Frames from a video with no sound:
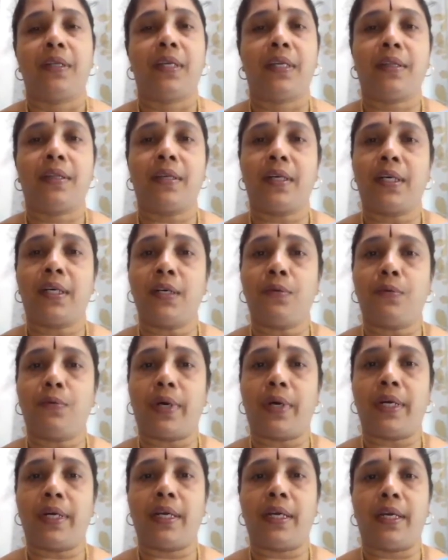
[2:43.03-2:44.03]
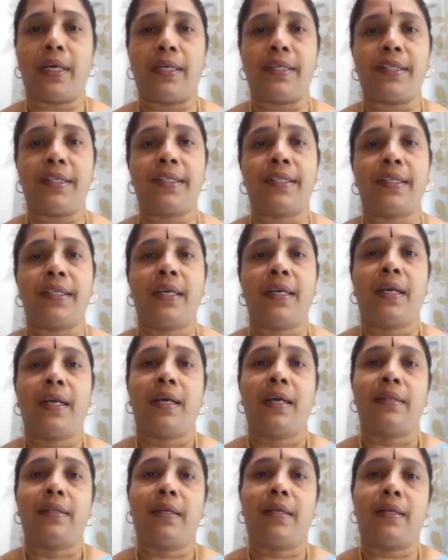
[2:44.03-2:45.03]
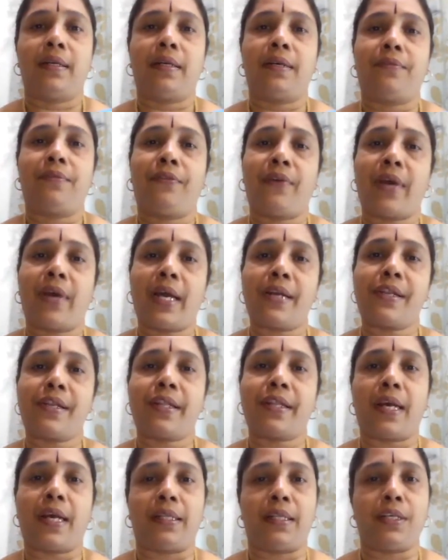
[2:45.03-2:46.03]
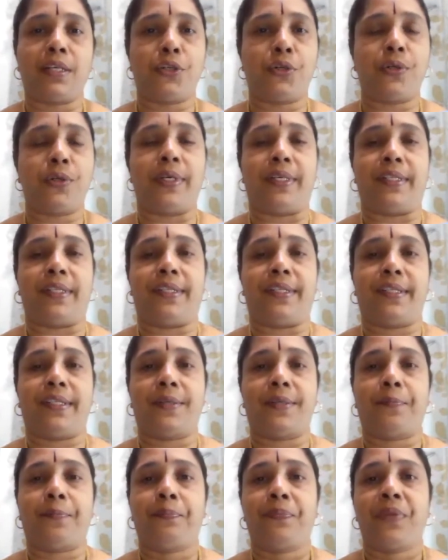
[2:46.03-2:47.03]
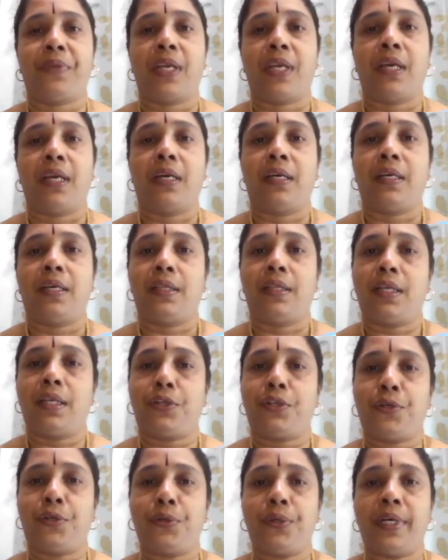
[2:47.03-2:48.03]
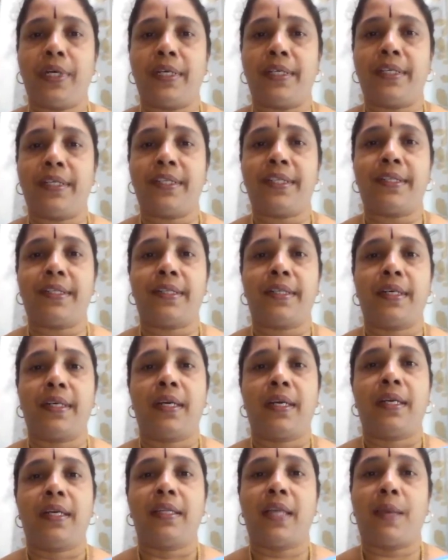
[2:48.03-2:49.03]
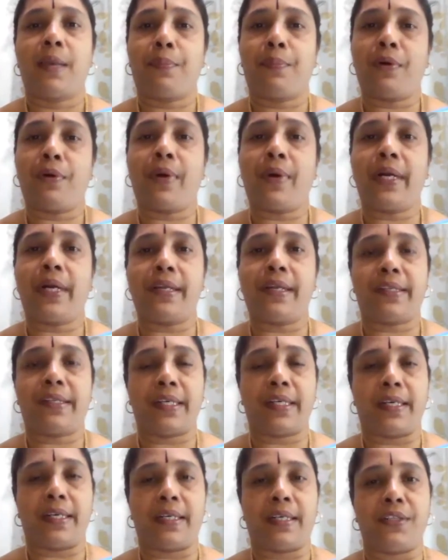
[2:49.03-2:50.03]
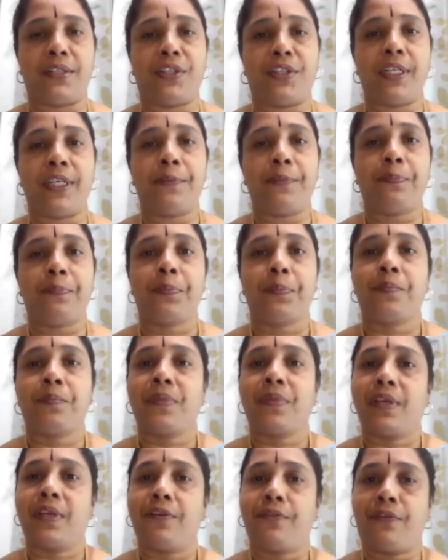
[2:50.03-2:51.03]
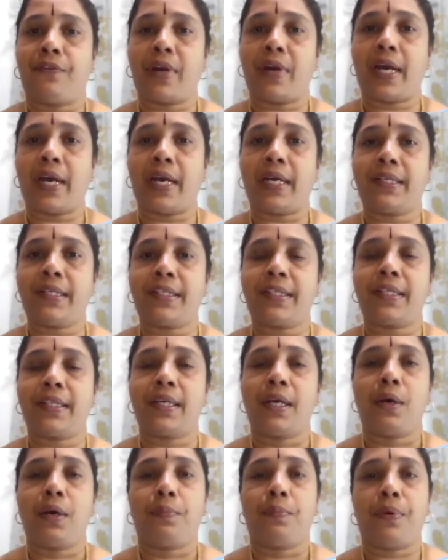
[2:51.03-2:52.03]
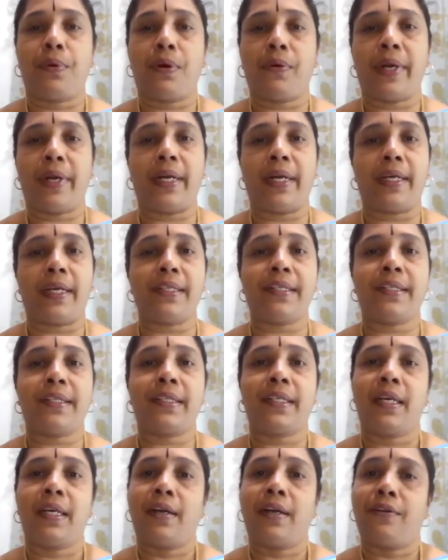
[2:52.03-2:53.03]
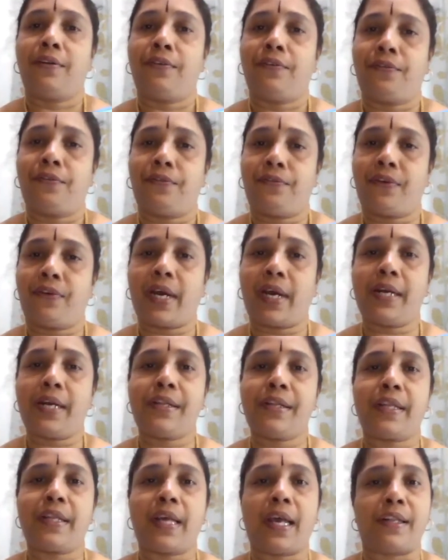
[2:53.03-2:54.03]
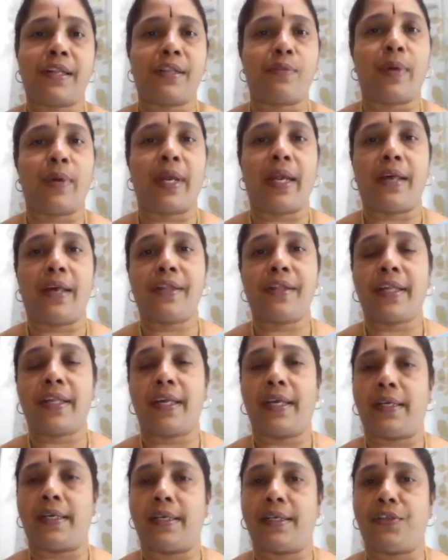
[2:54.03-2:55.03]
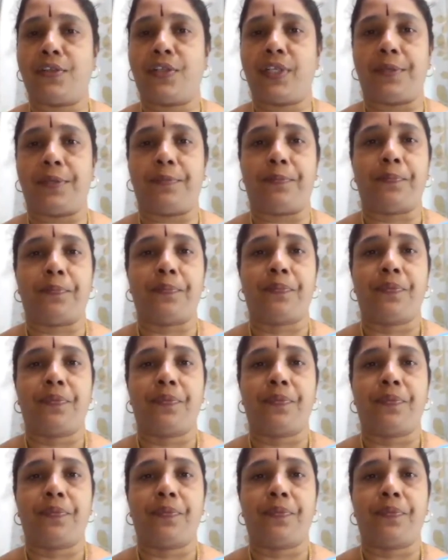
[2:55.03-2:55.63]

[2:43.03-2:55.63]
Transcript: The third one is the fats and the sugars. The sugars, they provide us energy. Fats provide us fats as well as energy.